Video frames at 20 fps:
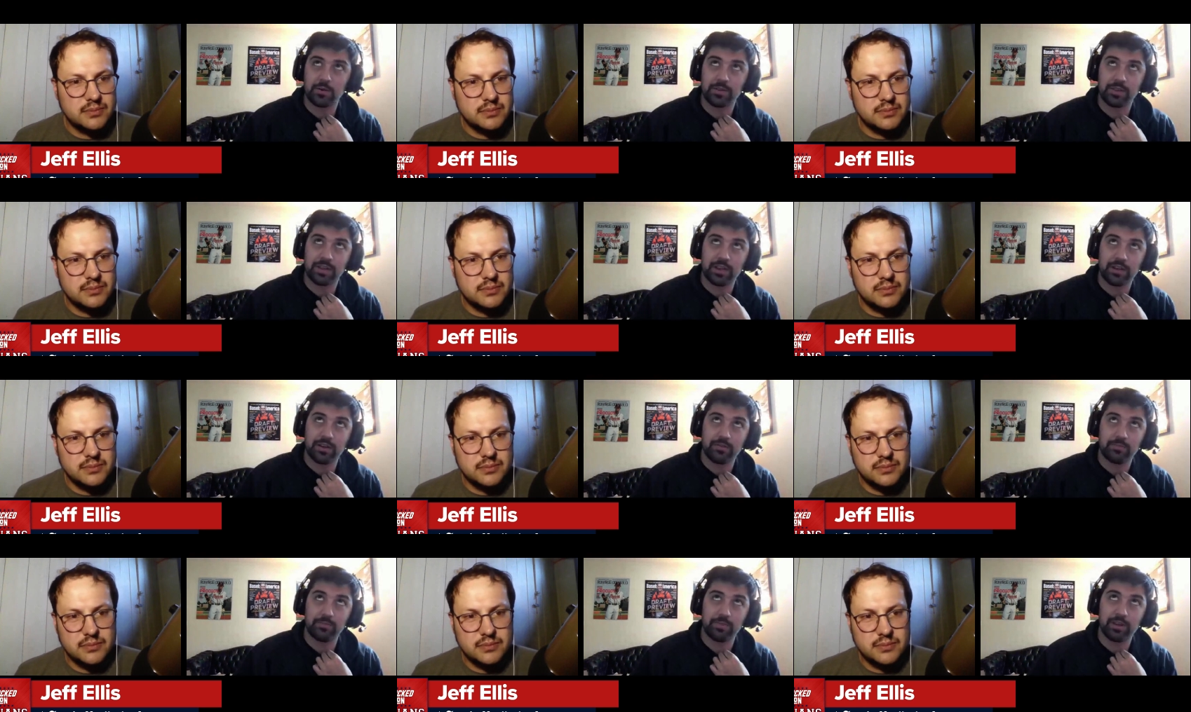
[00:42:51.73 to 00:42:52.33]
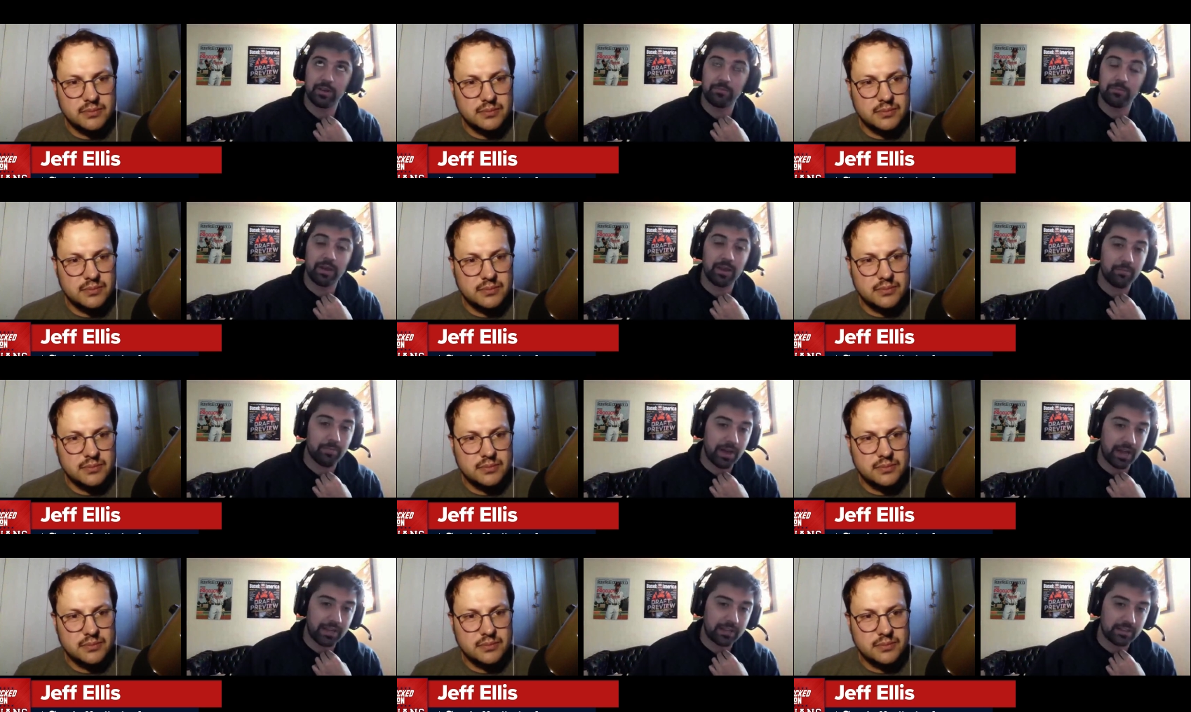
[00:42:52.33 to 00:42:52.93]
Speaker 1: And then me and
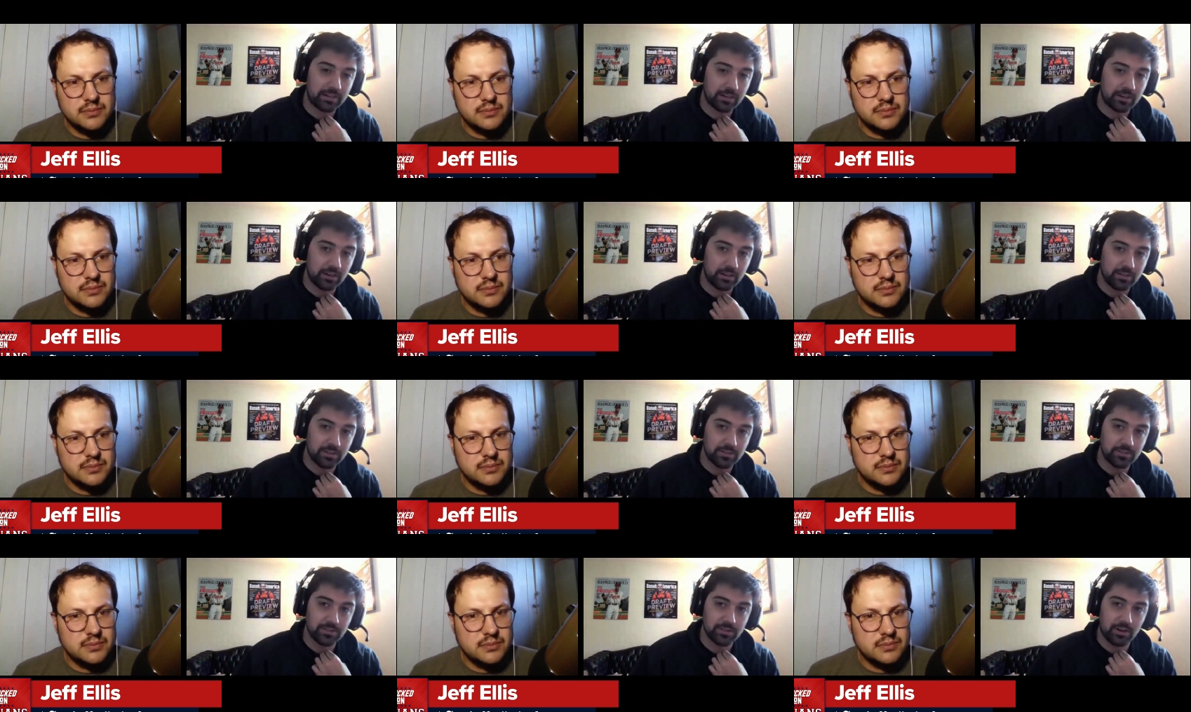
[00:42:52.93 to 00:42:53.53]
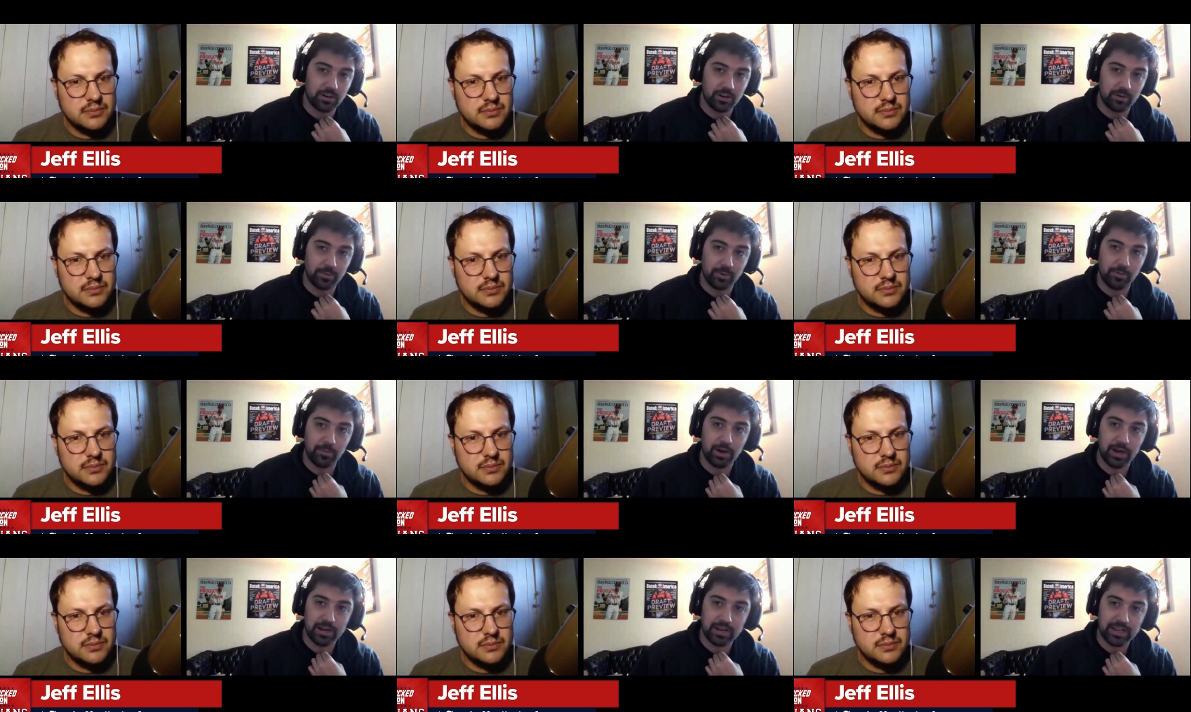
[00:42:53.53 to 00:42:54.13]
Ben Badler also start up a
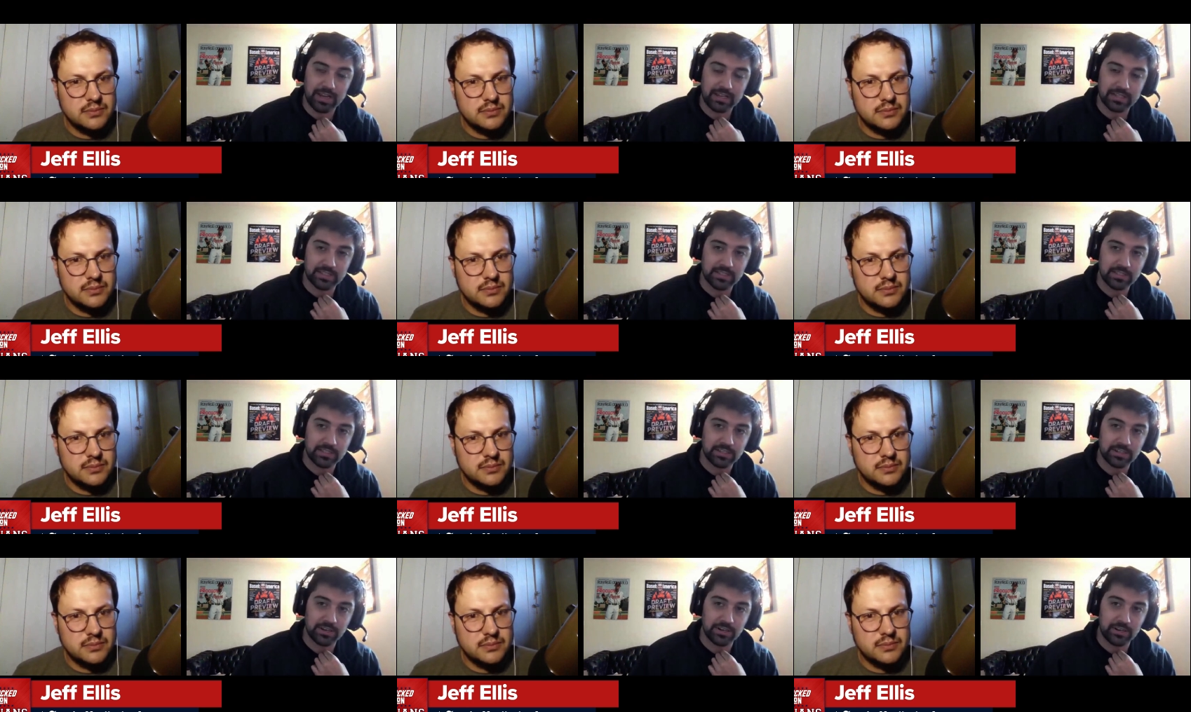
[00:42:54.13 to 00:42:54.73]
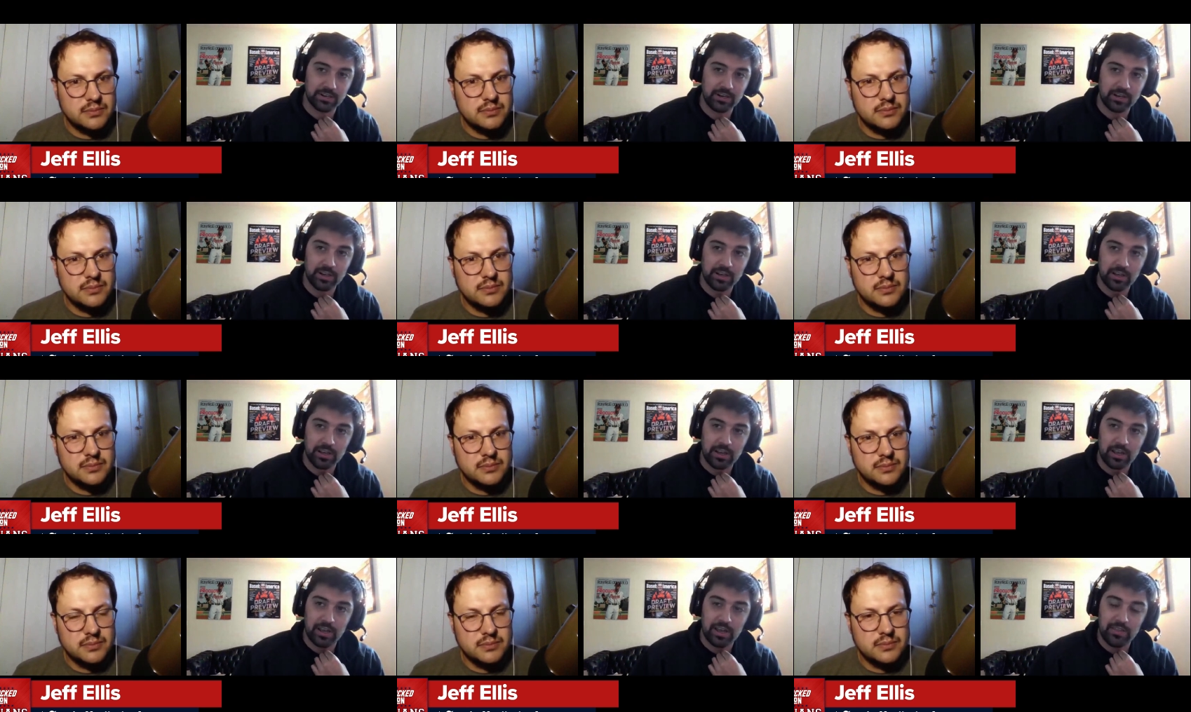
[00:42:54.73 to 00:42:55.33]
podcast this year,
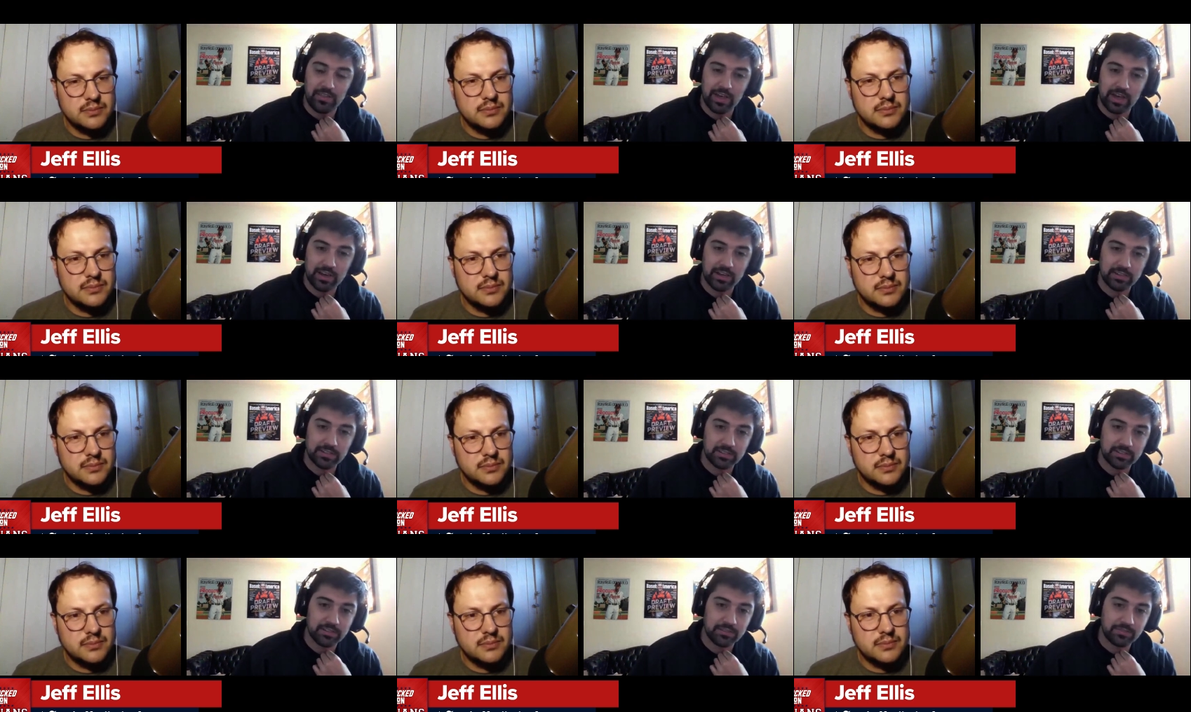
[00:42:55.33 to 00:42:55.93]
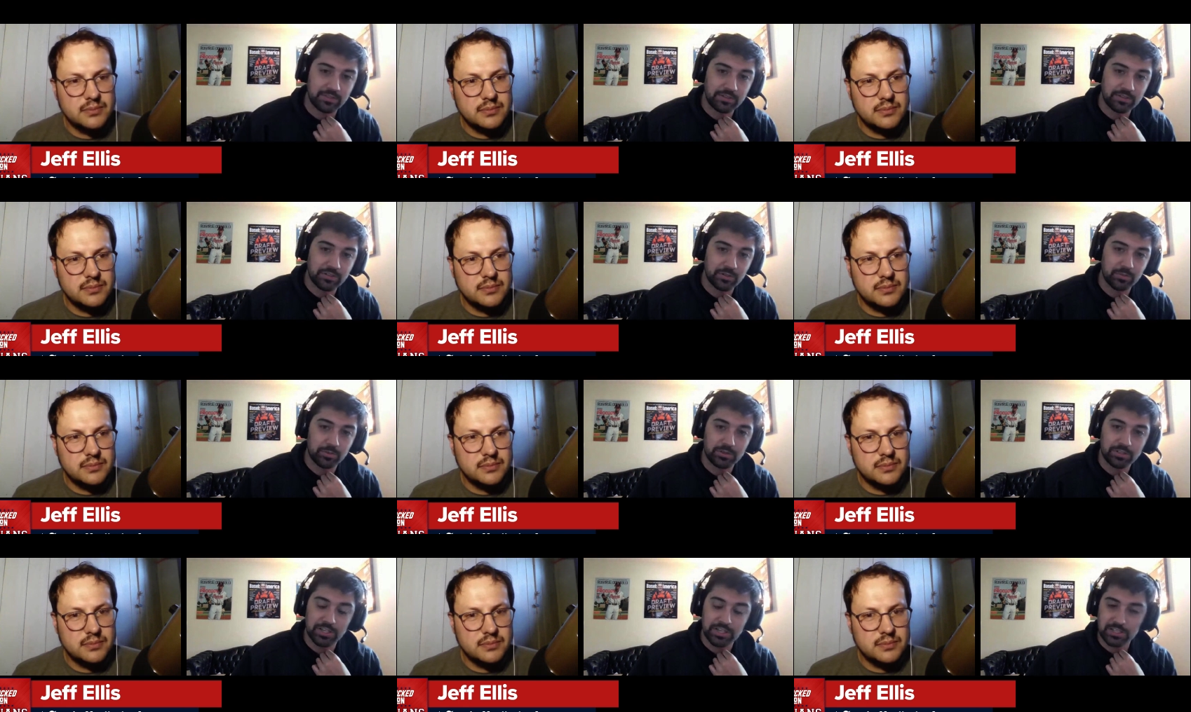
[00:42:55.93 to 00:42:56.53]
and that is the Future
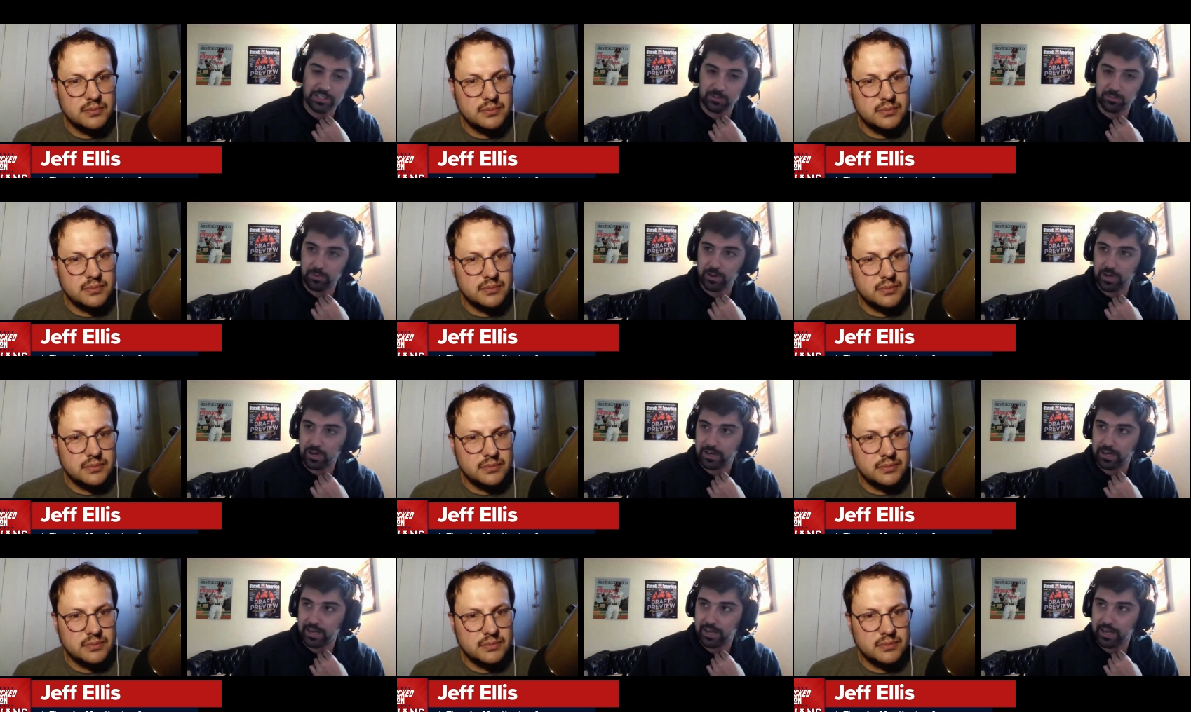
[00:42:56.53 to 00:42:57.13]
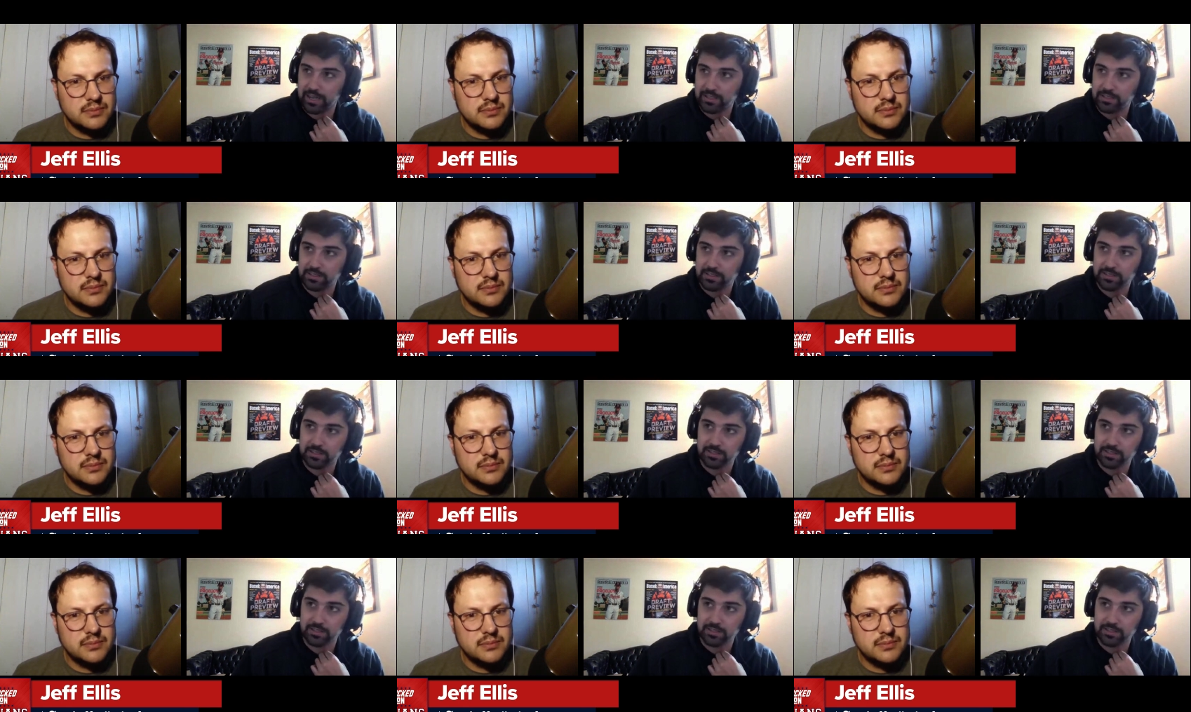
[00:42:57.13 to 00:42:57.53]
Projection Podcast.